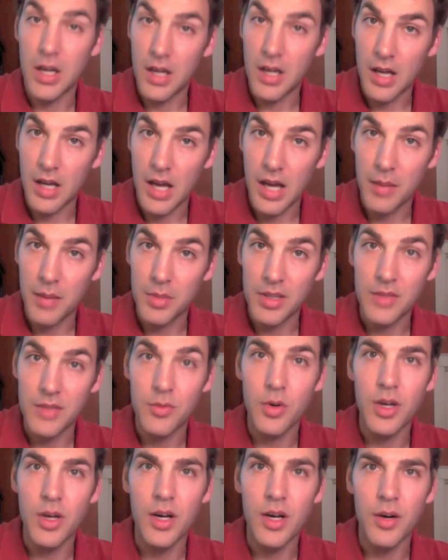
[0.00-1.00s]
I believe
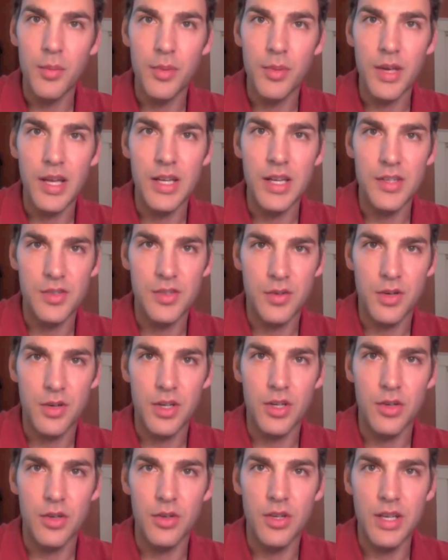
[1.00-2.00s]
will help, and it's
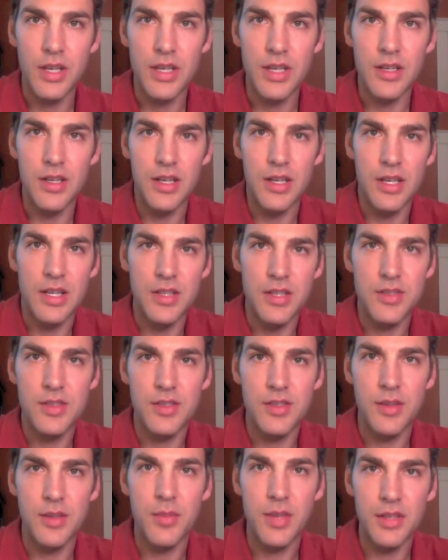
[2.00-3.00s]
critical, and it's
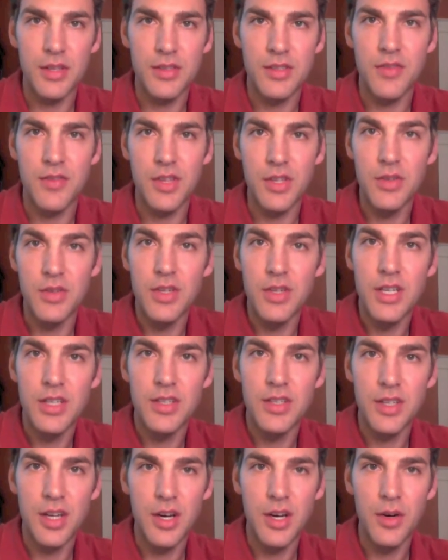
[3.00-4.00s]
something stuff that you need
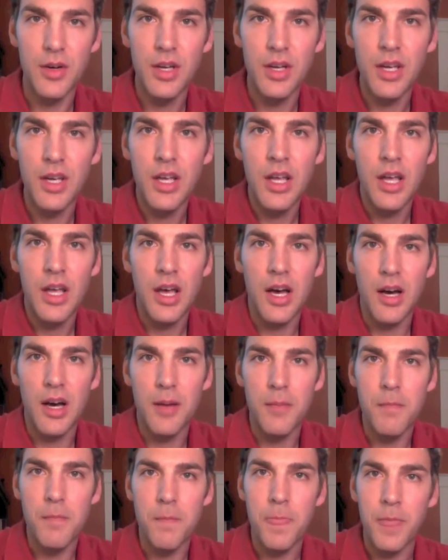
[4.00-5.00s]
to know.
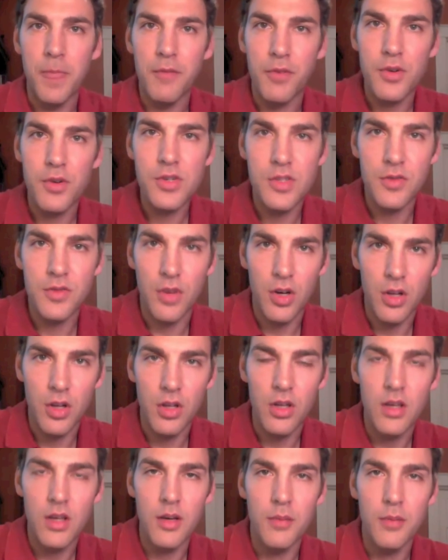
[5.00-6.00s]
First of
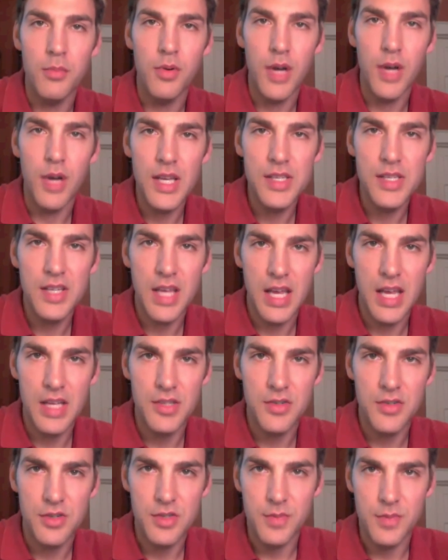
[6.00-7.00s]
all, breast
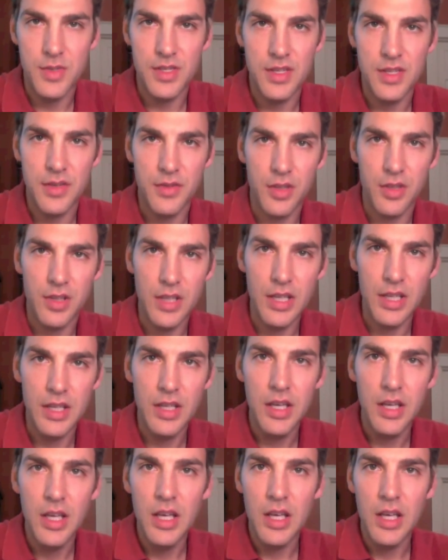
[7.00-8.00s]
cancer specifically,
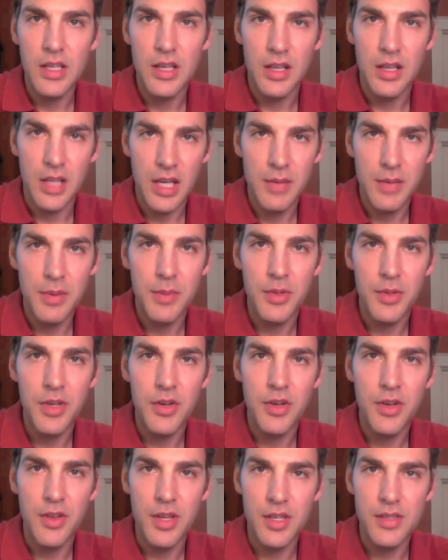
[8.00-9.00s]
a lot of people don't
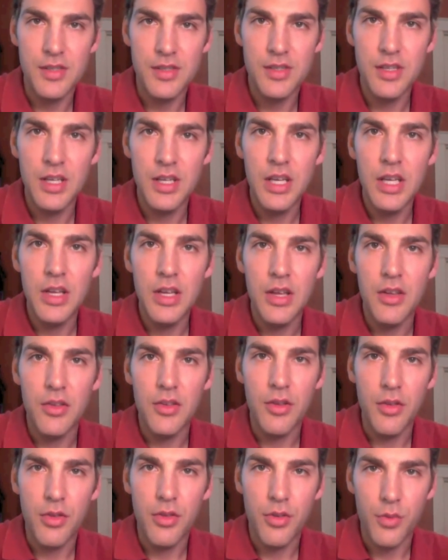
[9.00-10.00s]
know this.
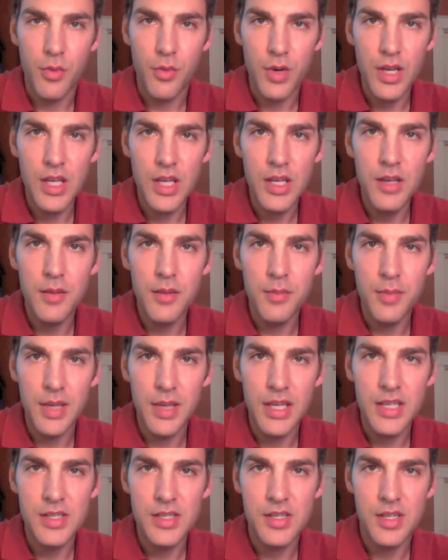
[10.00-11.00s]
The three
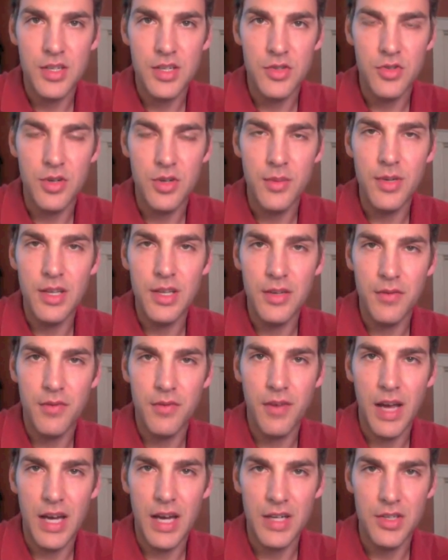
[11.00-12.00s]
biggest contributing
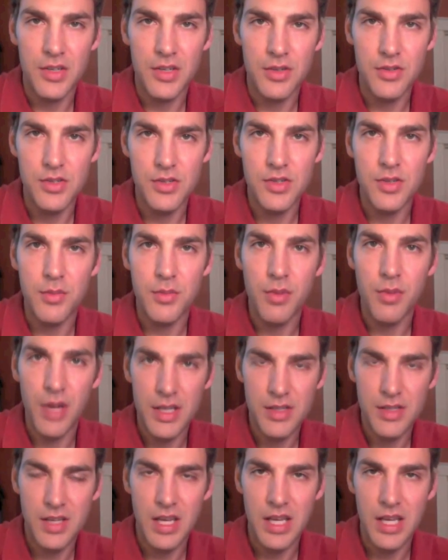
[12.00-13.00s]
factors to
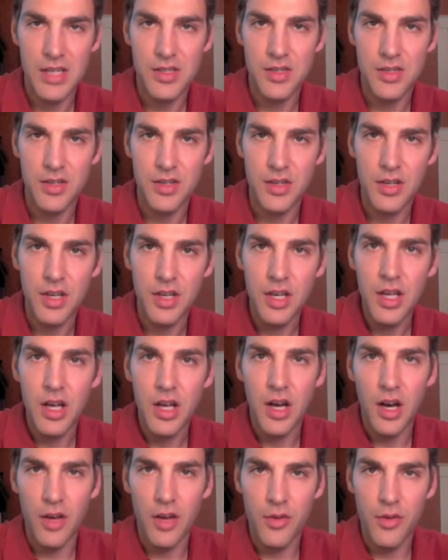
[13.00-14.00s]
breast cancer,
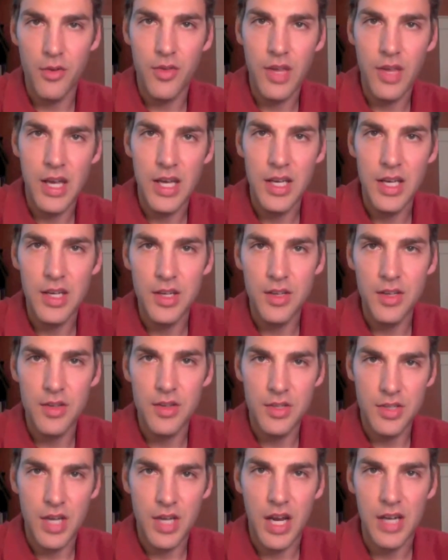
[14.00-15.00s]
other than the
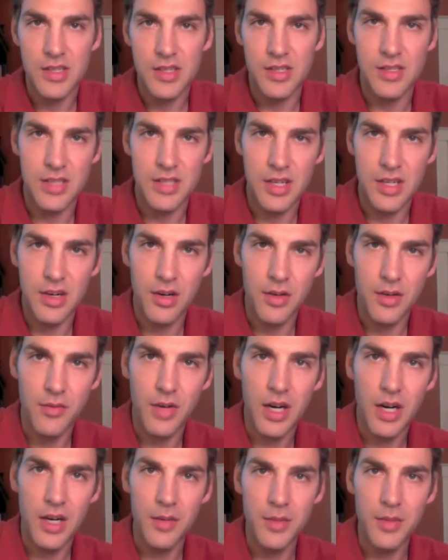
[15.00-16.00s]
toxins in our
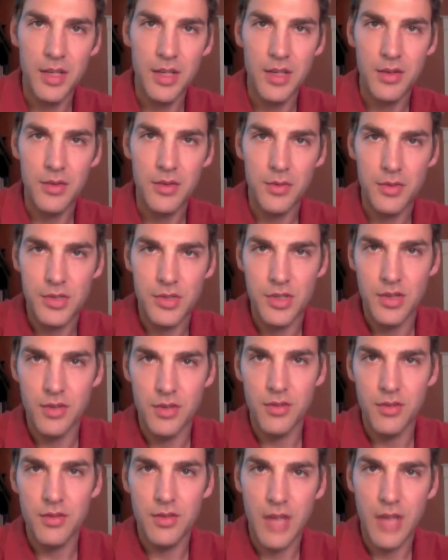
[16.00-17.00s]
environment, which
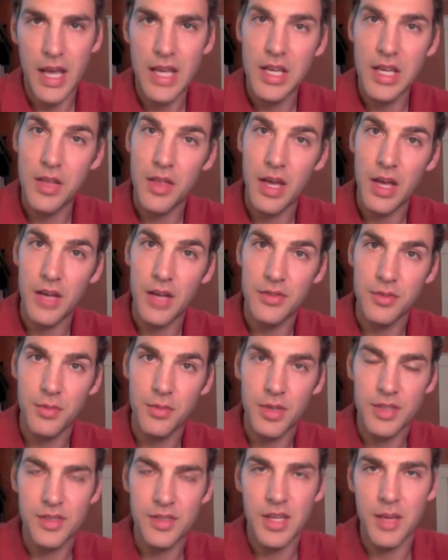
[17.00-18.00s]
are 80,000
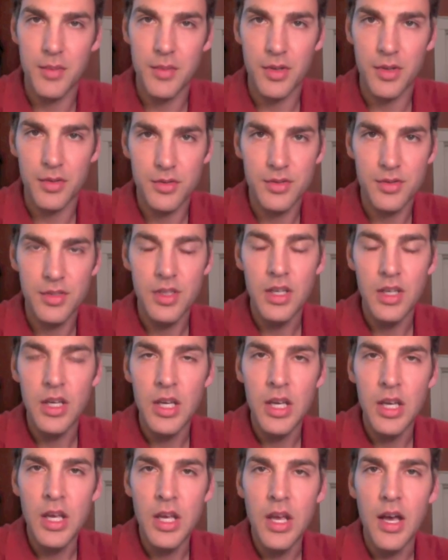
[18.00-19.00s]
plus chemicals,
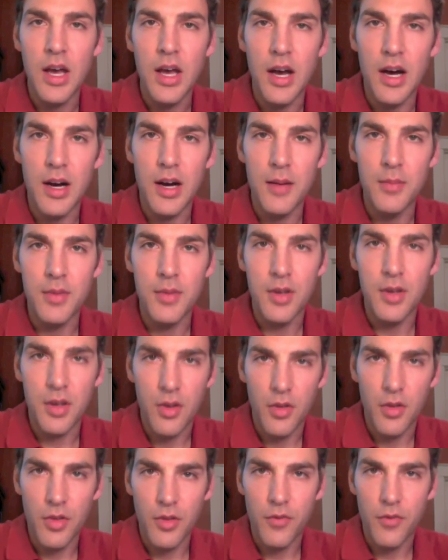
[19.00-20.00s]

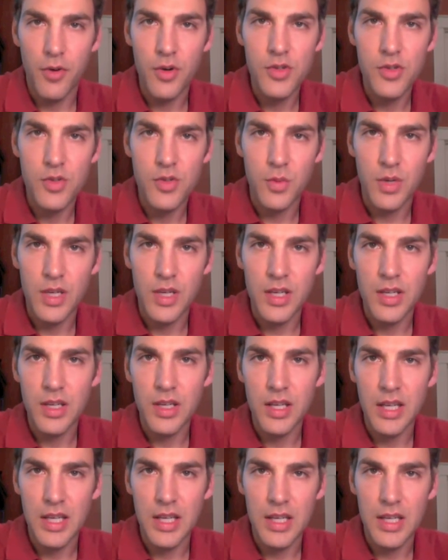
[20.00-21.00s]
the first one
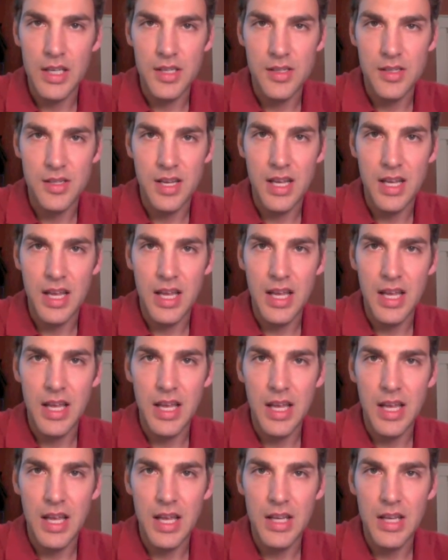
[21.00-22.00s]
is
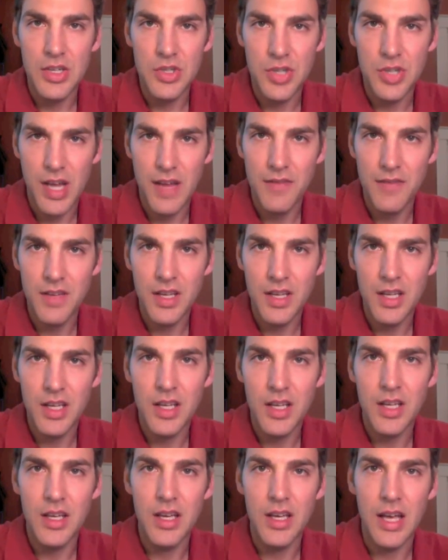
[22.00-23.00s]
shaving
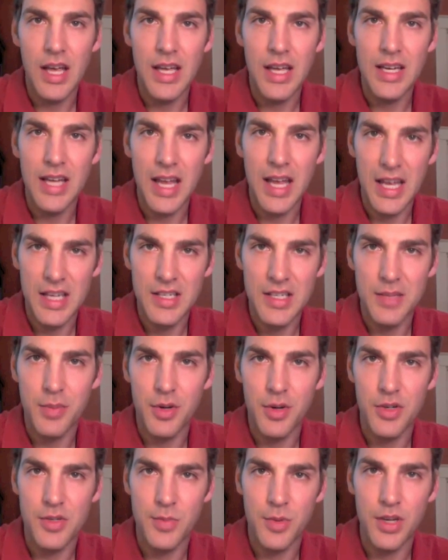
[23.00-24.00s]
and
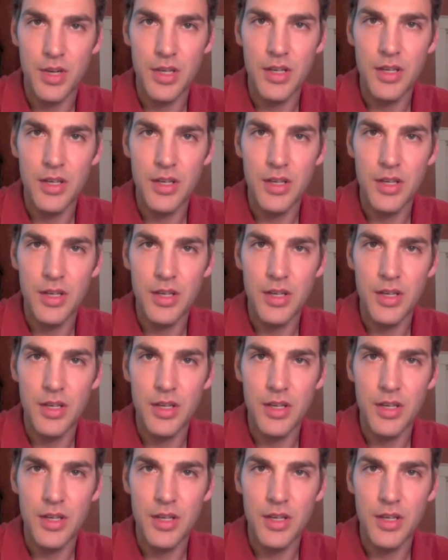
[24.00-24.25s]
antiperspirant.